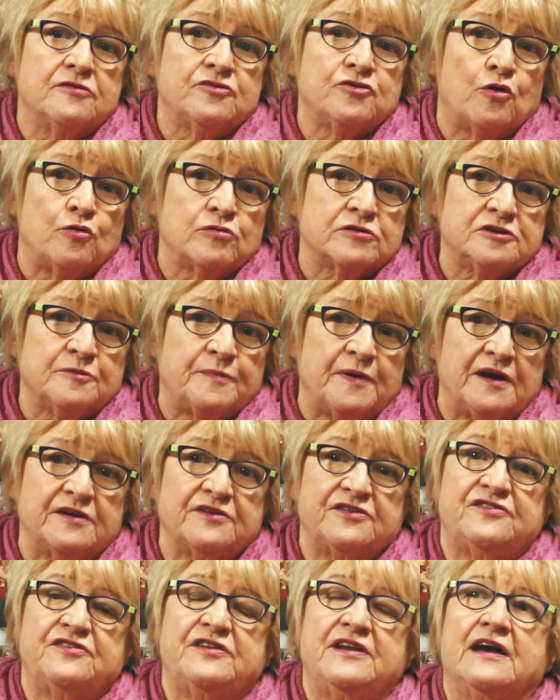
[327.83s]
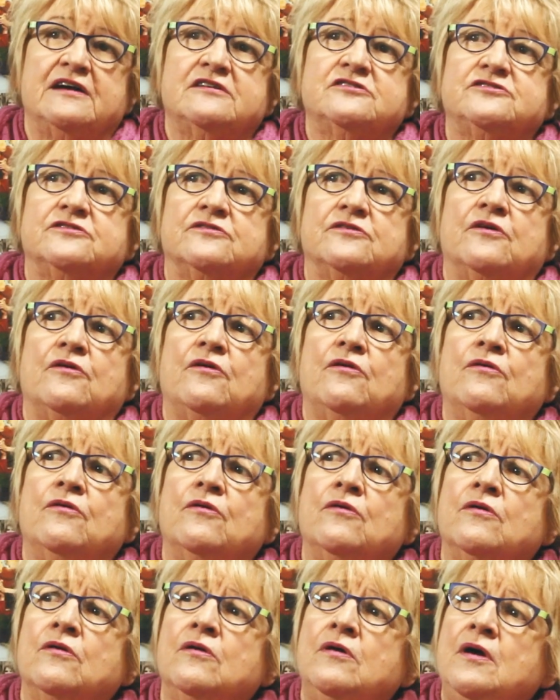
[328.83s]
talked about as an actor
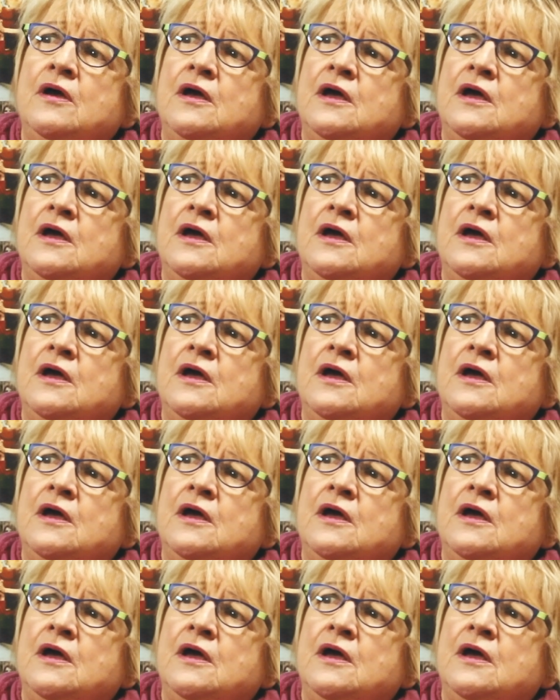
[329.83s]
or